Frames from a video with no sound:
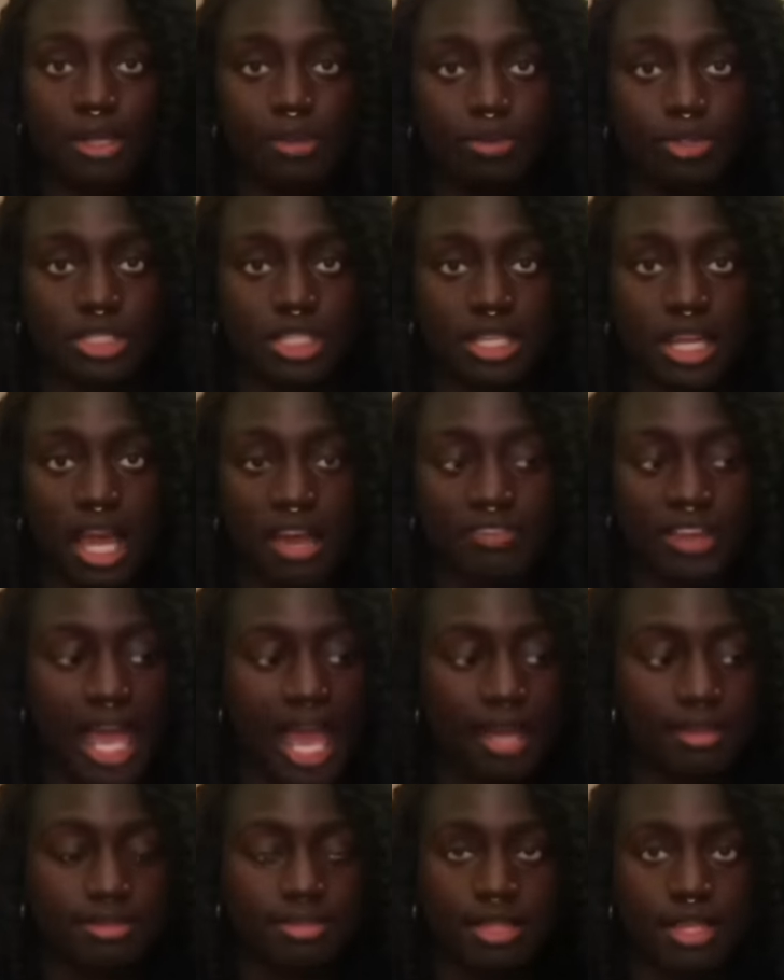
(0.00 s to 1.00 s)
people didn't have
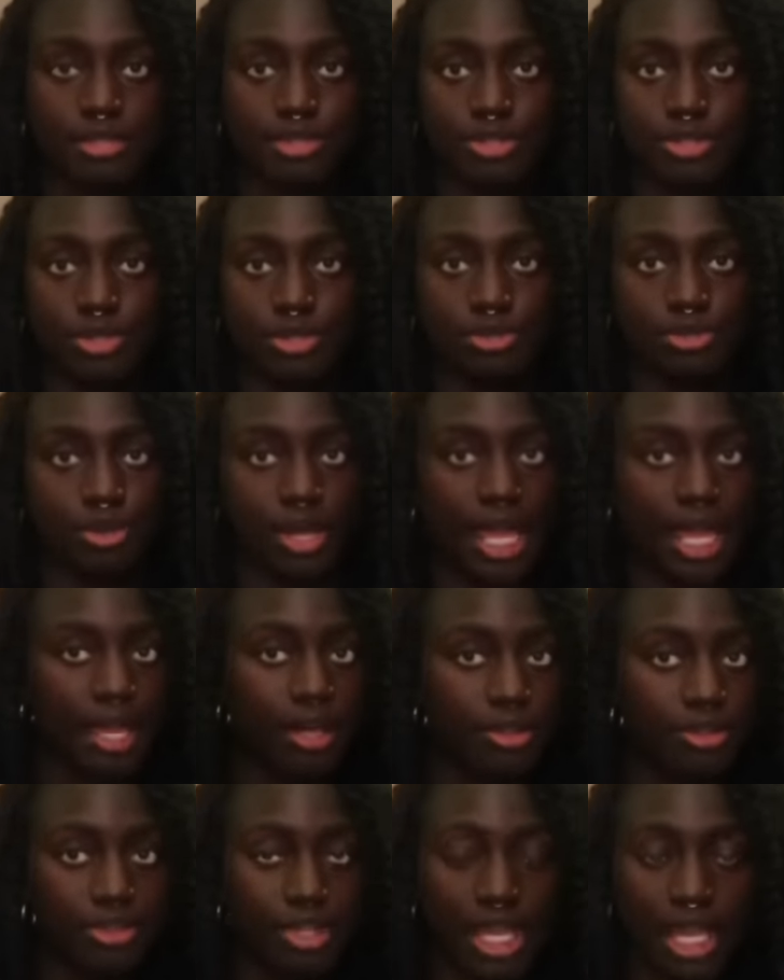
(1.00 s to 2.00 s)
access to
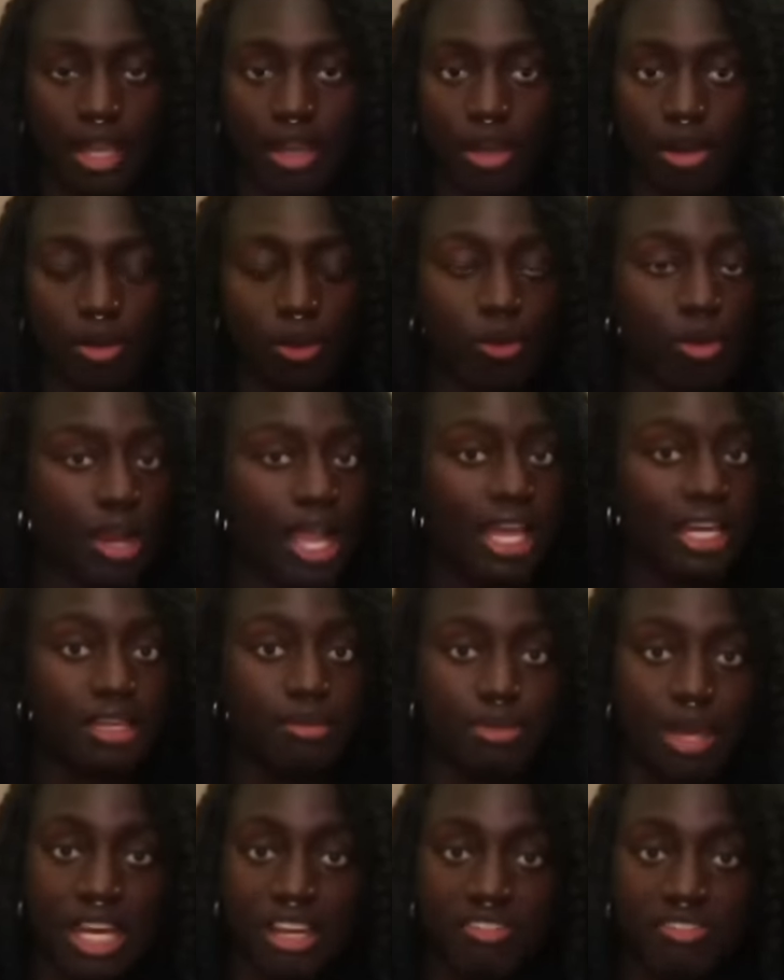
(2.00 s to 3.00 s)
healthcare or
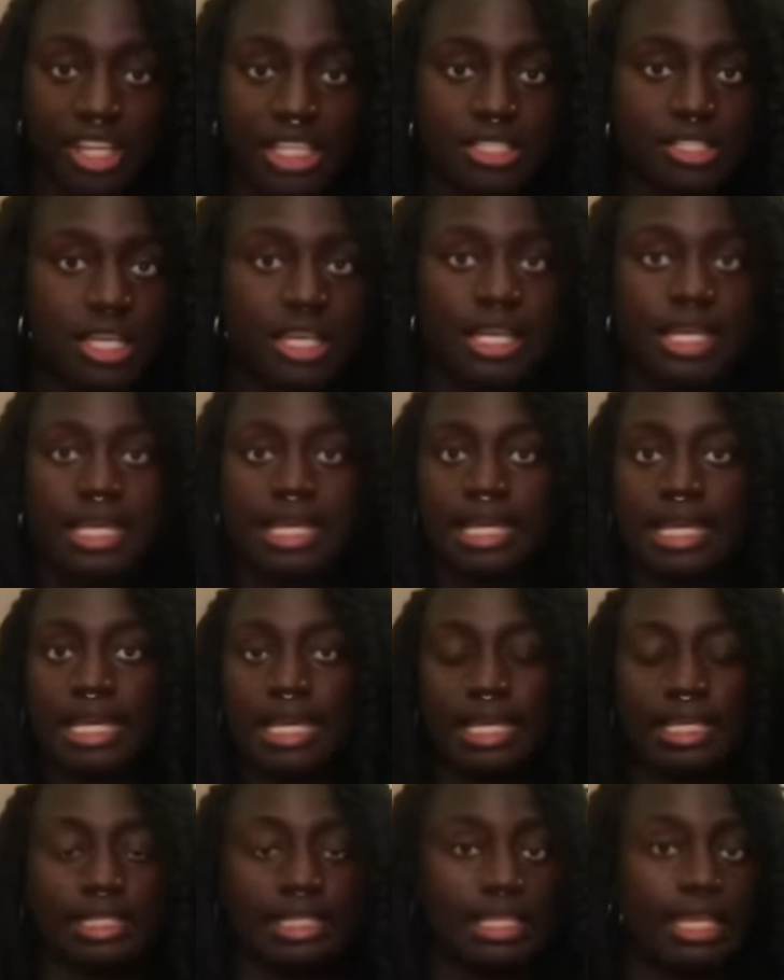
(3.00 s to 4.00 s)
any benefits
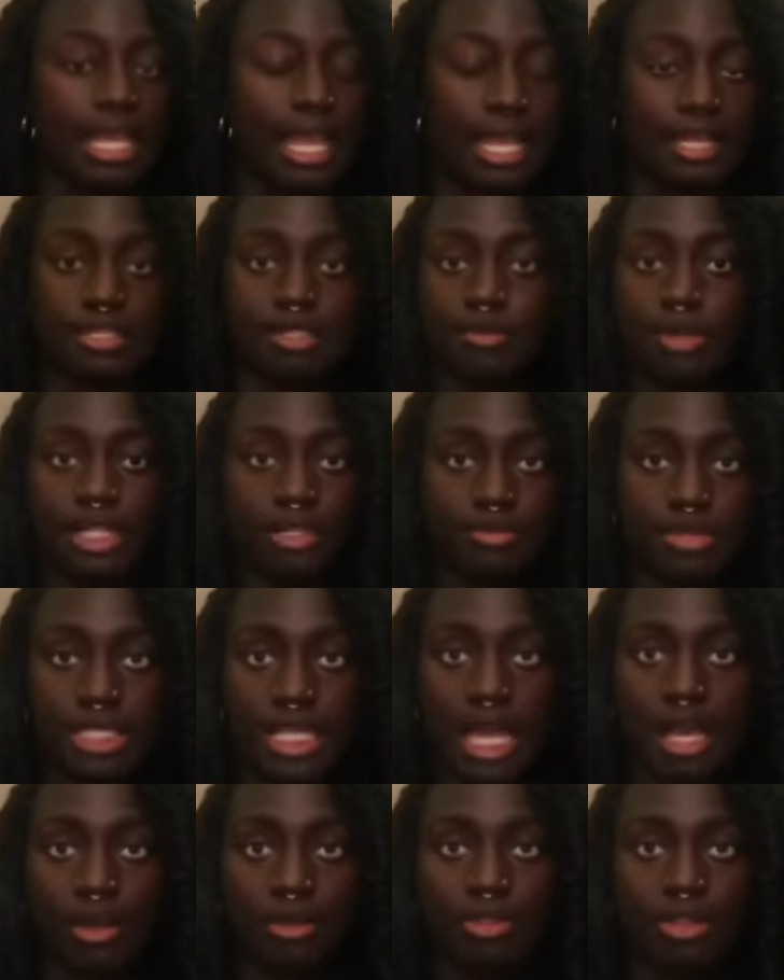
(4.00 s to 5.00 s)
in the antebellum
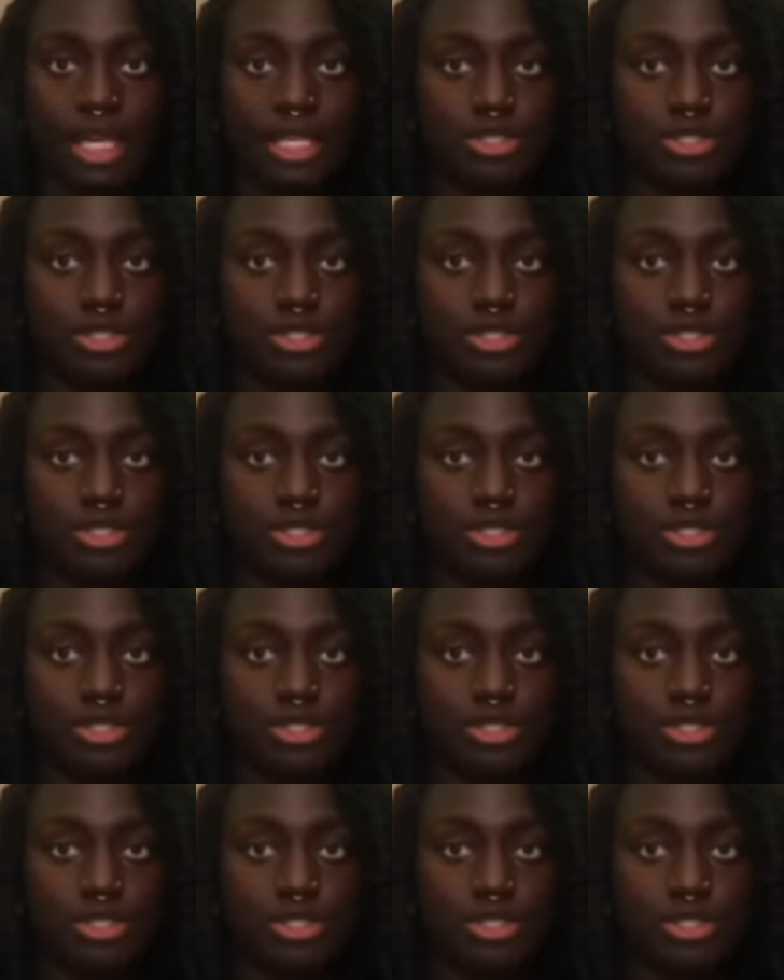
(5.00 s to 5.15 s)
South.